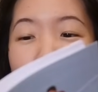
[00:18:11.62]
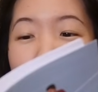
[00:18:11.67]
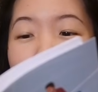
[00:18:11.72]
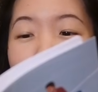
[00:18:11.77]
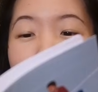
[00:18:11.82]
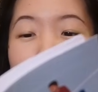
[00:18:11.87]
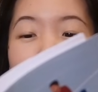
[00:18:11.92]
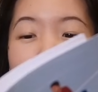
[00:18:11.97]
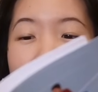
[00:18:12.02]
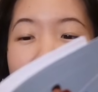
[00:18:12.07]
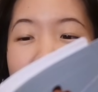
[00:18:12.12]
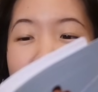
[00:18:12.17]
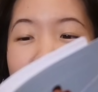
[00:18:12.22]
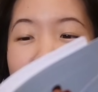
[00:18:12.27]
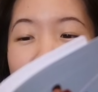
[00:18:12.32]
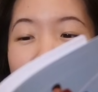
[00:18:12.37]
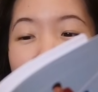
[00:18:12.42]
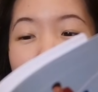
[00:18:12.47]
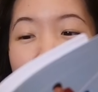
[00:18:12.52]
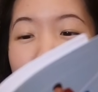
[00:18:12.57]

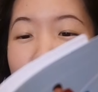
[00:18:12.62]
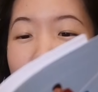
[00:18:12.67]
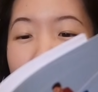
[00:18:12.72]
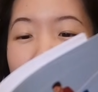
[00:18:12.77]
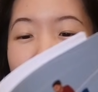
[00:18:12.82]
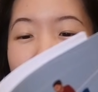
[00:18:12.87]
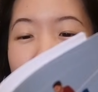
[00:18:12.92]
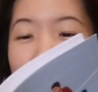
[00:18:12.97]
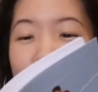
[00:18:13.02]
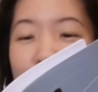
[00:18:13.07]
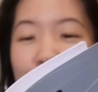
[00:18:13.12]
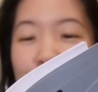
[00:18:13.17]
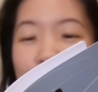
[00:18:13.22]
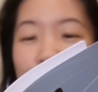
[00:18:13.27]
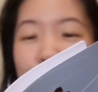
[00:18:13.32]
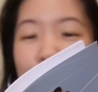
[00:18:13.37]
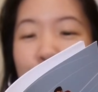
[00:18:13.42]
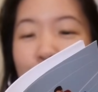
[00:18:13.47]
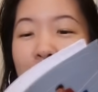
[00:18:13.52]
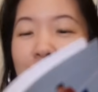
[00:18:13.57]
Roomies Two Lovers
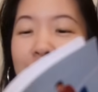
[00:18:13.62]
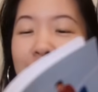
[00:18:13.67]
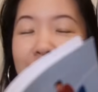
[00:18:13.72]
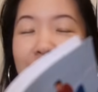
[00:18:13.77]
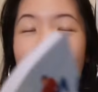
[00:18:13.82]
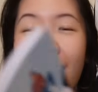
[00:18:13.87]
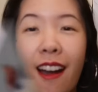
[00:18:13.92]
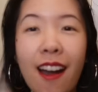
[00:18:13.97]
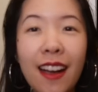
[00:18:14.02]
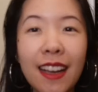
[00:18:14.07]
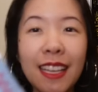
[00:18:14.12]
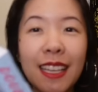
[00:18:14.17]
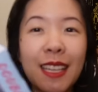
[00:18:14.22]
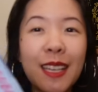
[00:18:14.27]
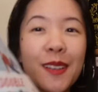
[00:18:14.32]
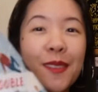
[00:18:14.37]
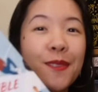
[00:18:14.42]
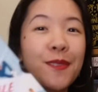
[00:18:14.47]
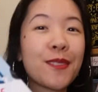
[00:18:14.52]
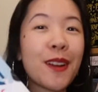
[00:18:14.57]
spicy
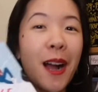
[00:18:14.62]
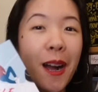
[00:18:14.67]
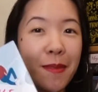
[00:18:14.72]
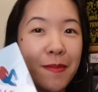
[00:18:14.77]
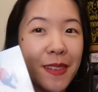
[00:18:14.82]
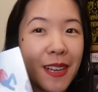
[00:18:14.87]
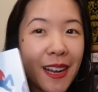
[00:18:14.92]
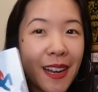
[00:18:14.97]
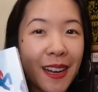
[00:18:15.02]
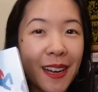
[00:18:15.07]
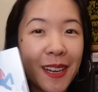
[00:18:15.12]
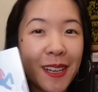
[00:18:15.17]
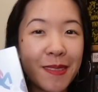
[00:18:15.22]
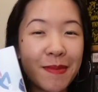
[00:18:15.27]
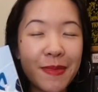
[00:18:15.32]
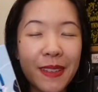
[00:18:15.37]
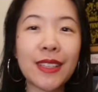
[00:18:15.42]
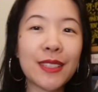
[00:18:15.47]
hockey rom-com.